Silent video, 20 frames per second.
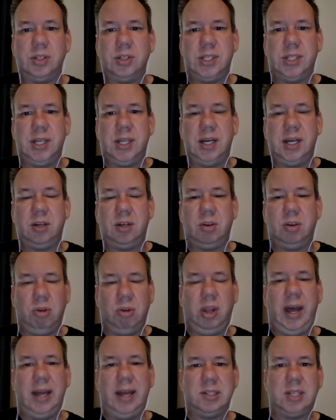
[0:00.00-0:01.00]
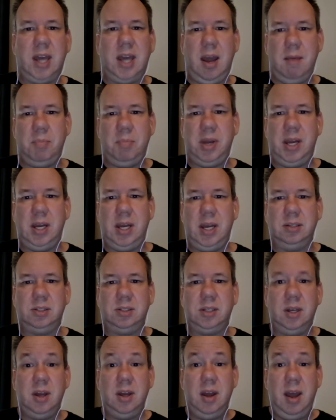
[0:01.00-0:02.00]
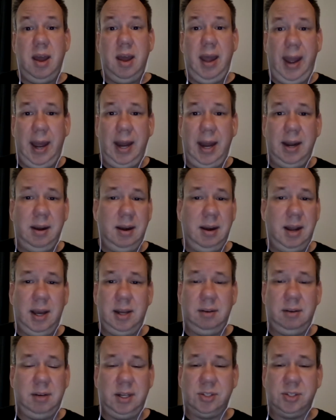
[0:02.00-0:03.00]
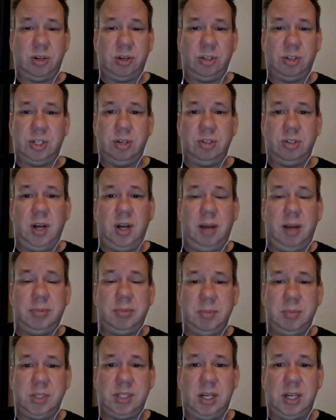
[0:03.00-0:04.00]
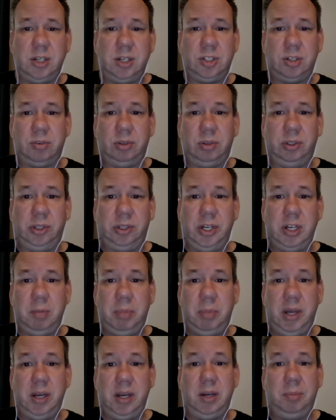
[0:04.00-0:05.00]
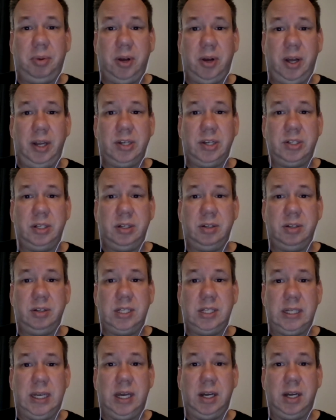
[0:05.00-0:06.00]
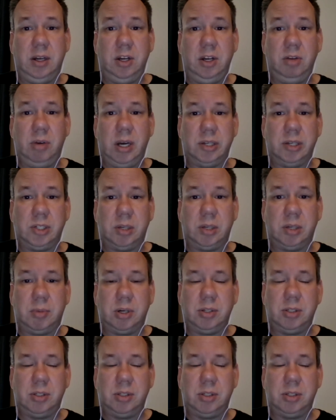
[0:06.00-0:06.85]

that Google Ads campaigns and search engine optimization really depend upon to get in new customers.